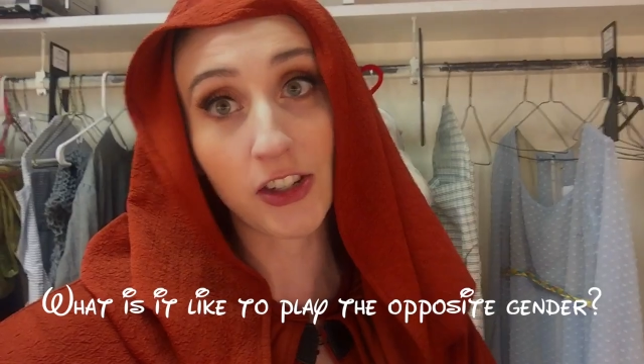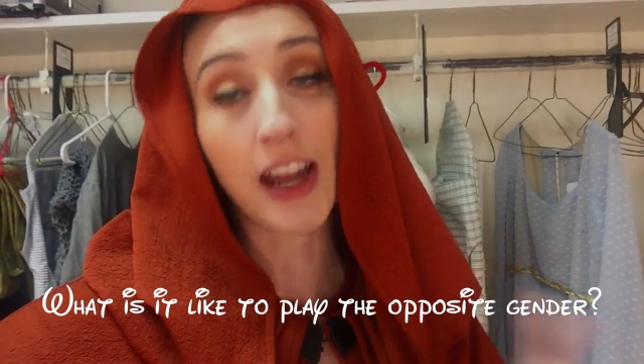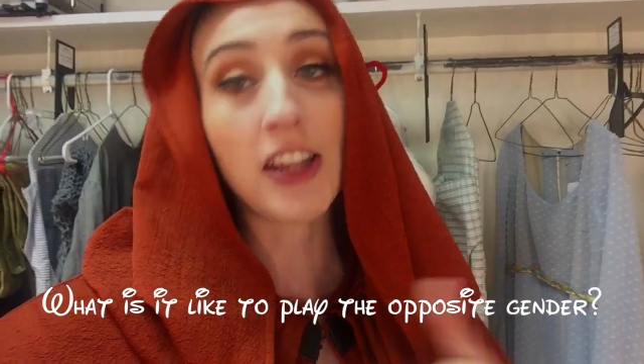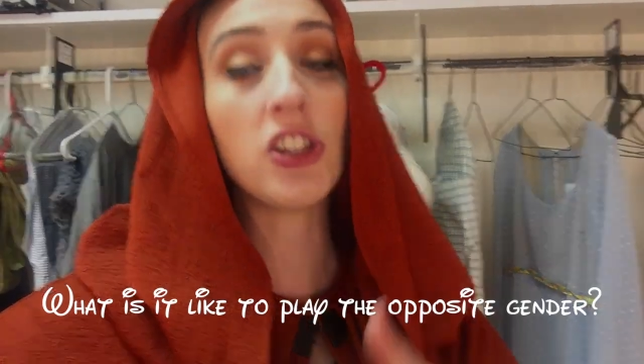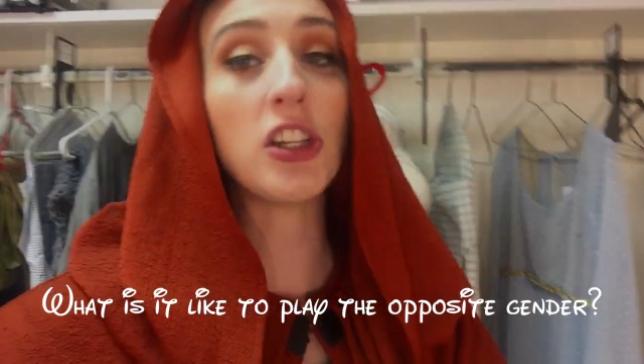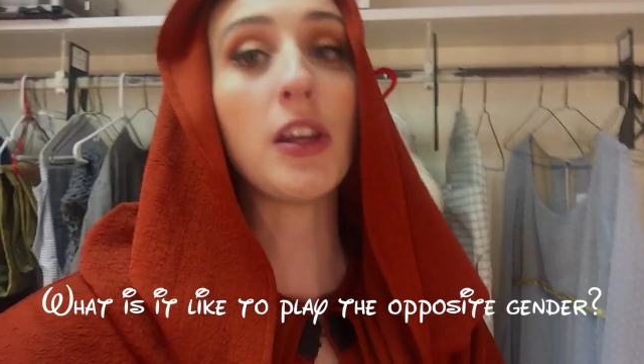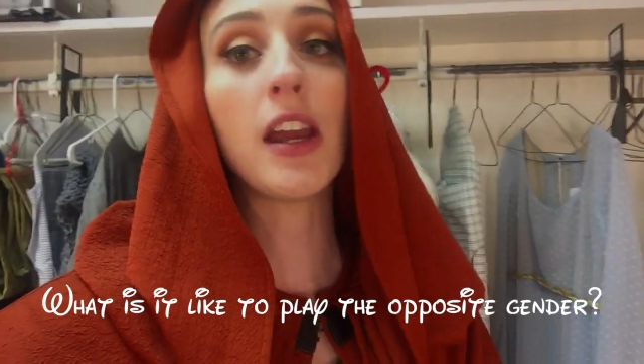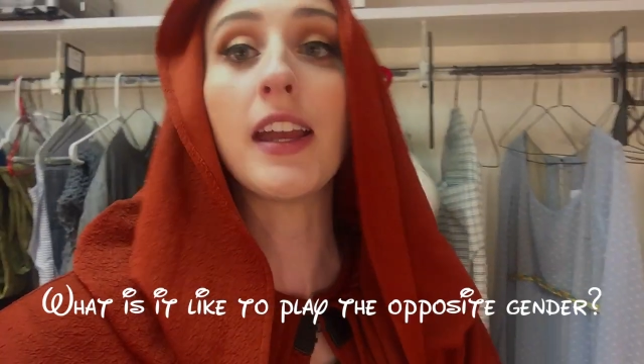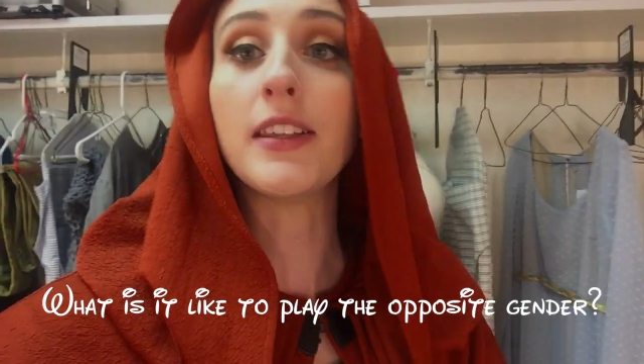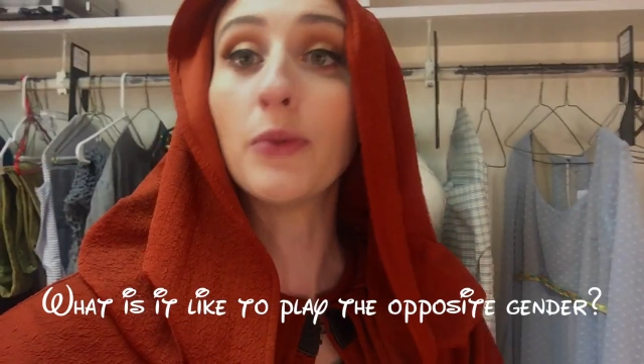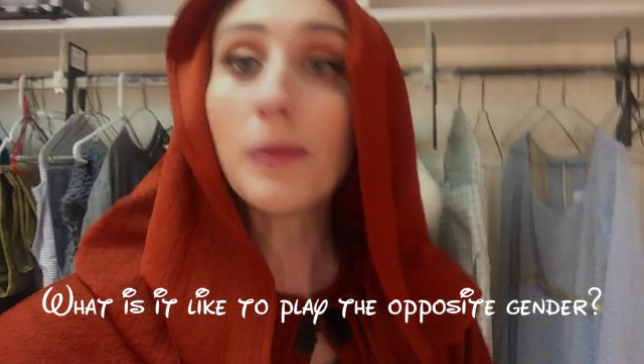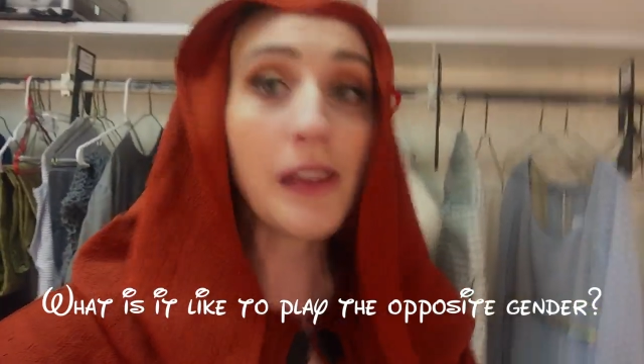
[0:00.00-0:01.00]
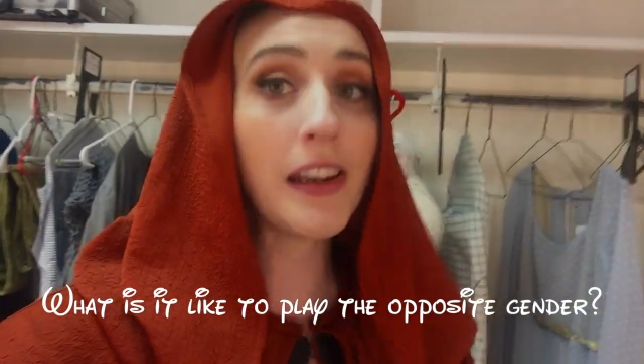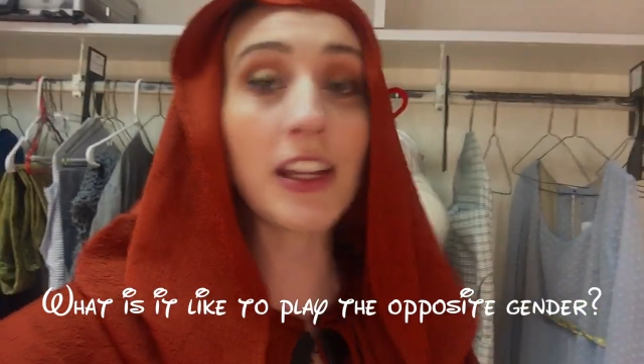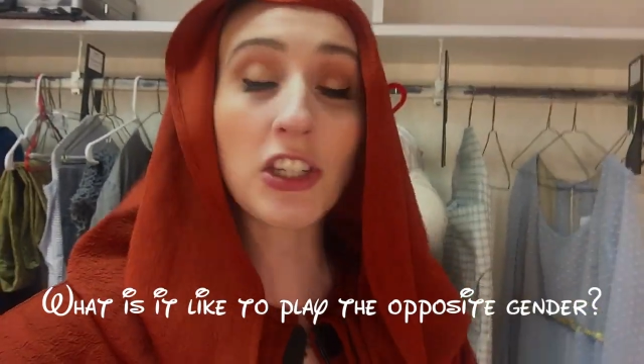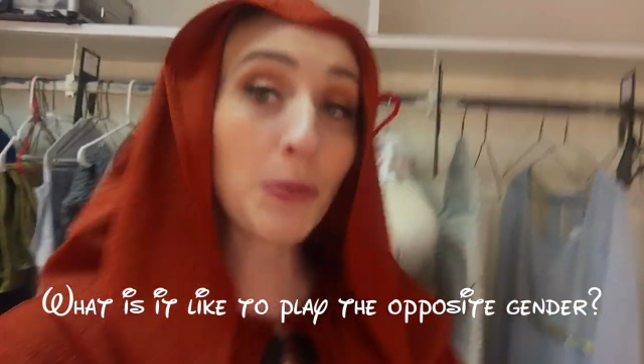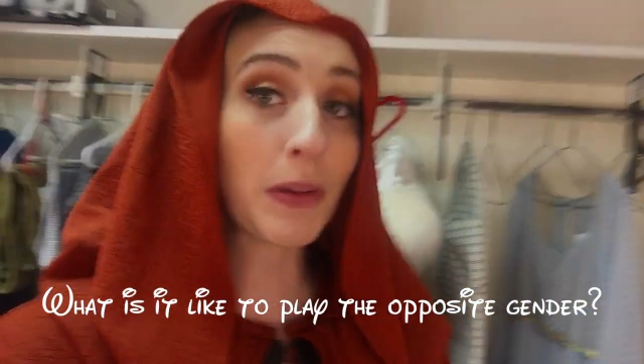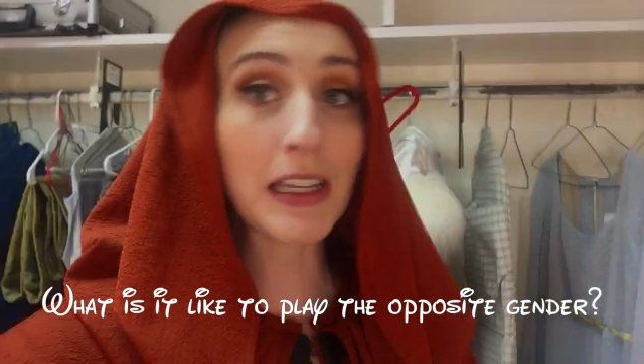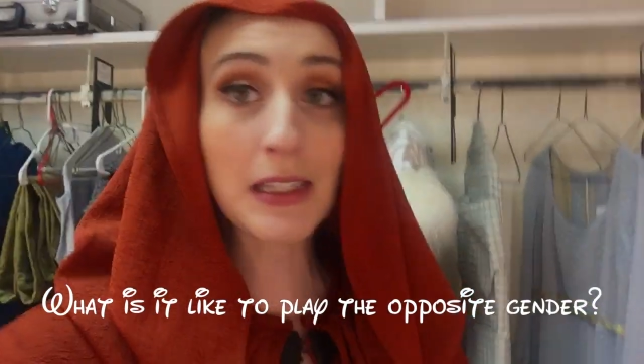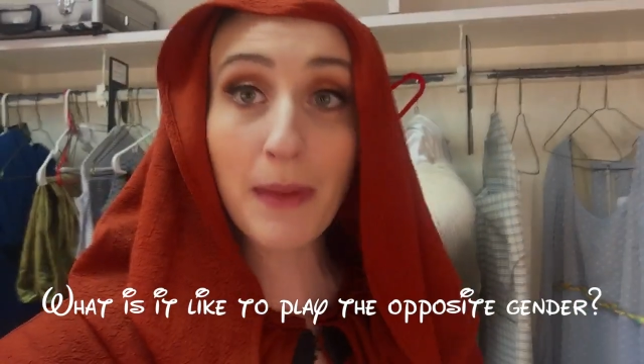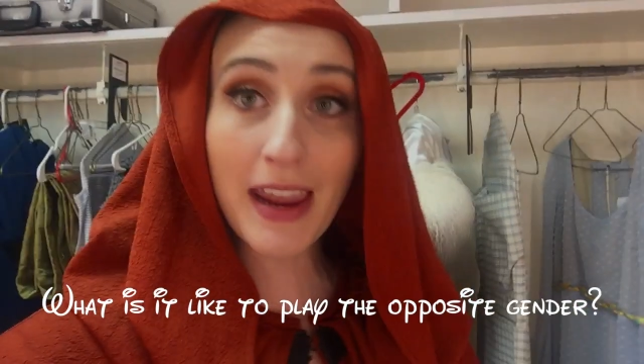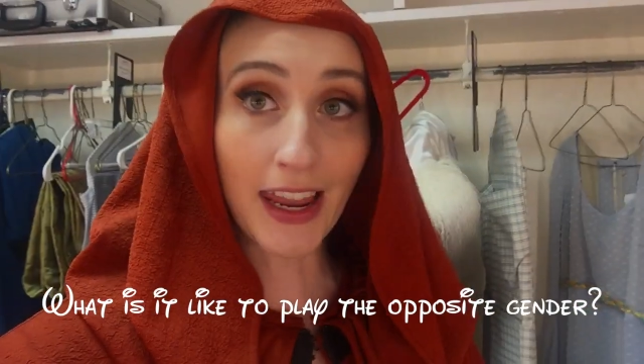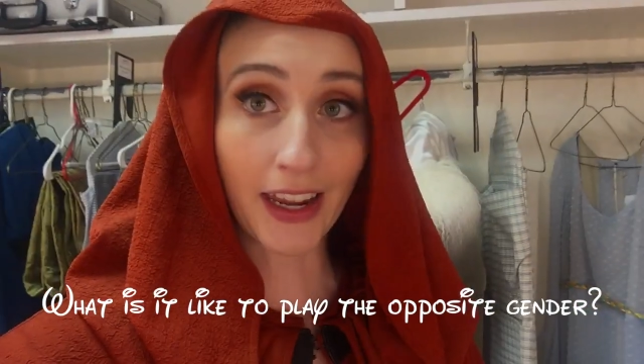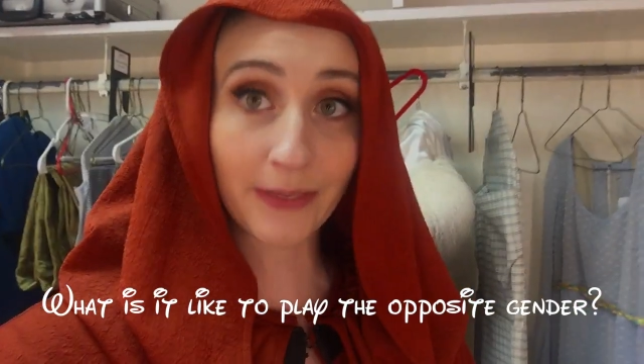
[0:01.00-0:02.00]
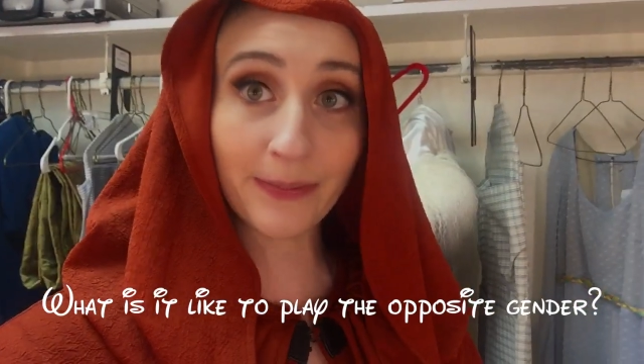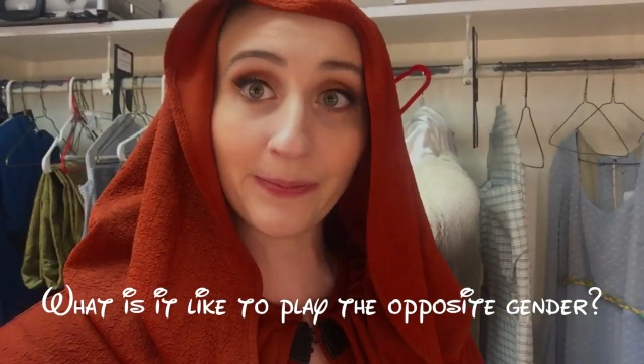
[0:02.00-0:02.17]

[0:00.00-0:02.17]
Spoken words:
as she is a woman and she plays a man.